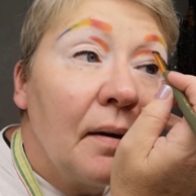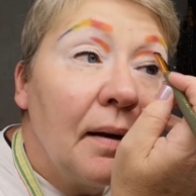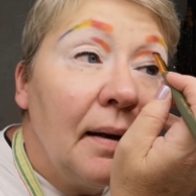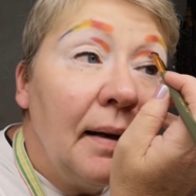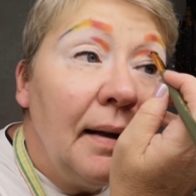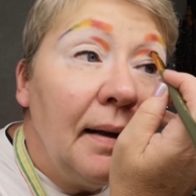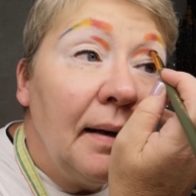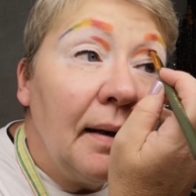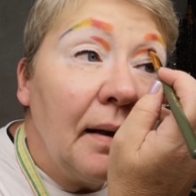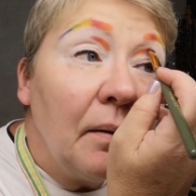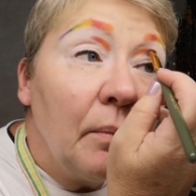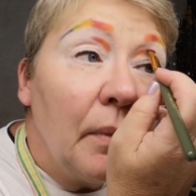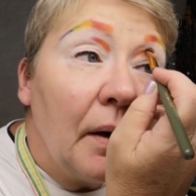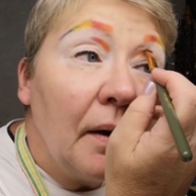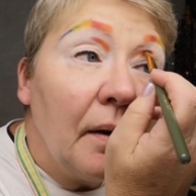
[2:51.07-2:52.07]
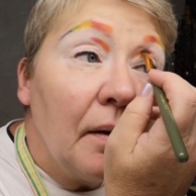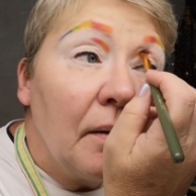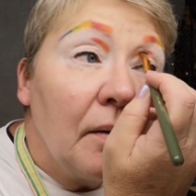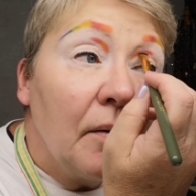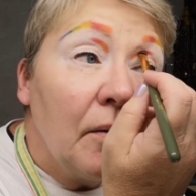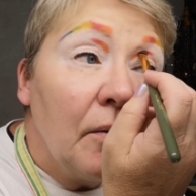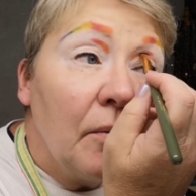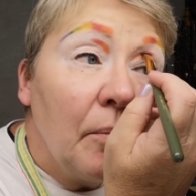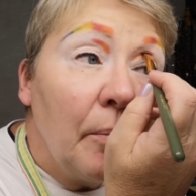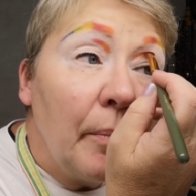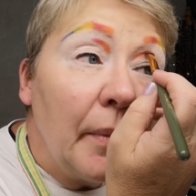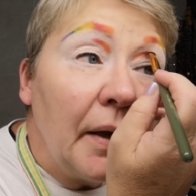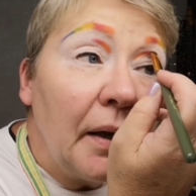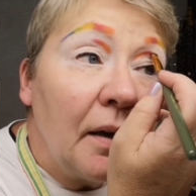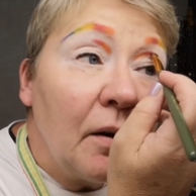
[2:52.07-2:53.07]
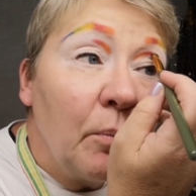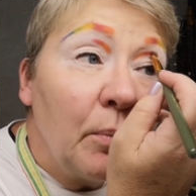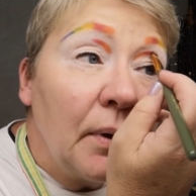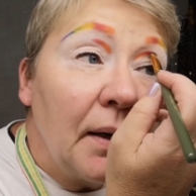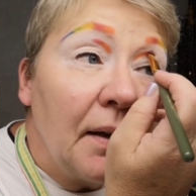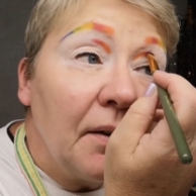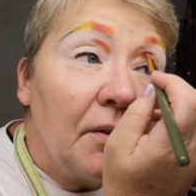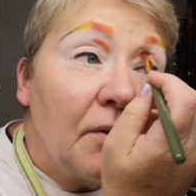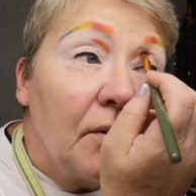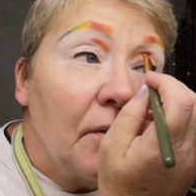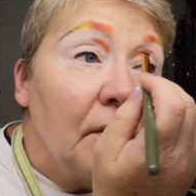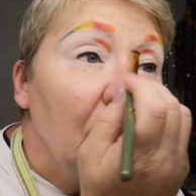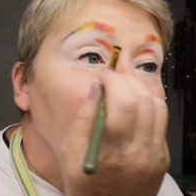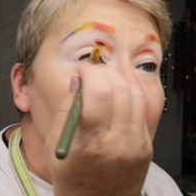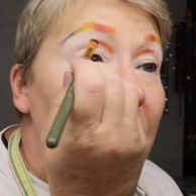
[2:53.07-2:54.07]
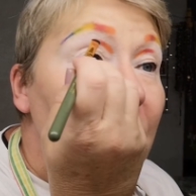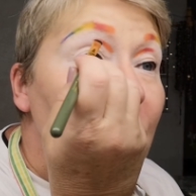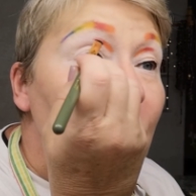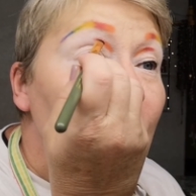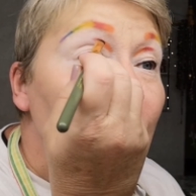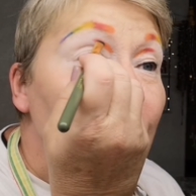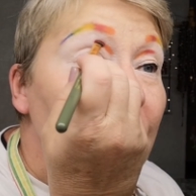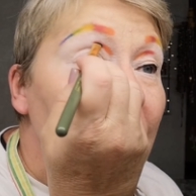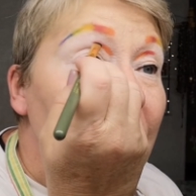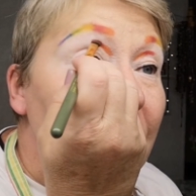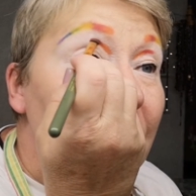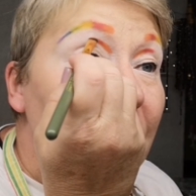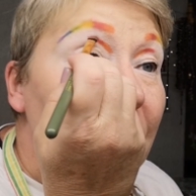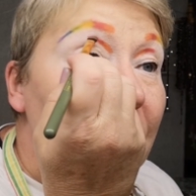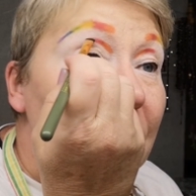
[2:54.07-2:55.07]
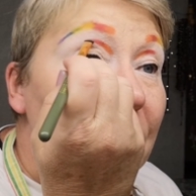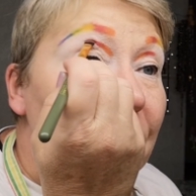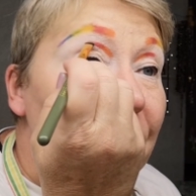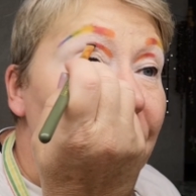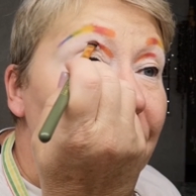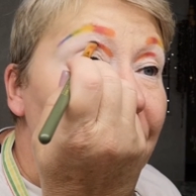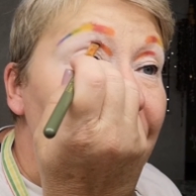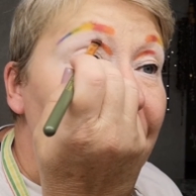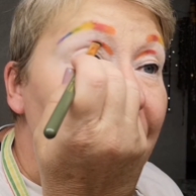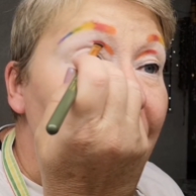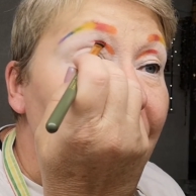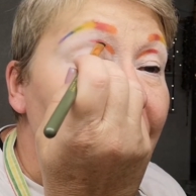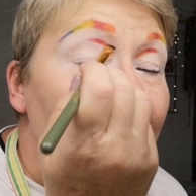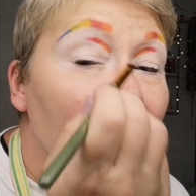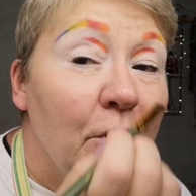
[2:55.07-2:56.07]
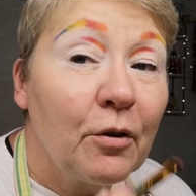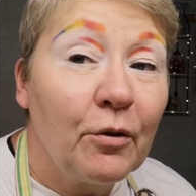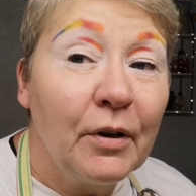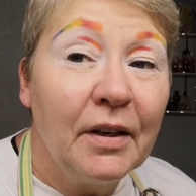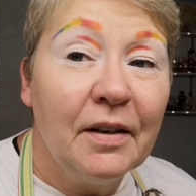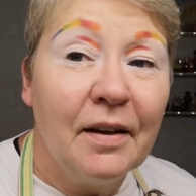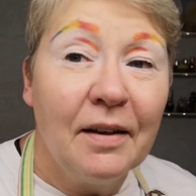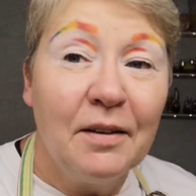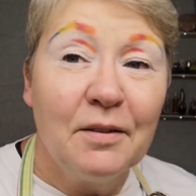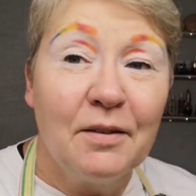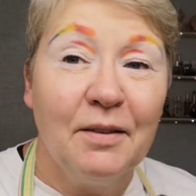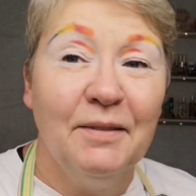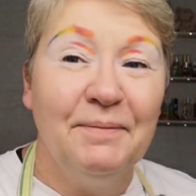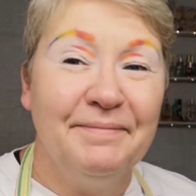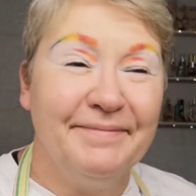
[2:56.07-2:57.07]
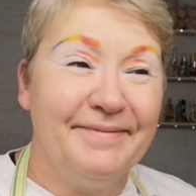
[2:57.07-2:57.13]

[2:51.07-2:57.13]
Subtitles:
cleaning my makeup place and it took me like 3 days.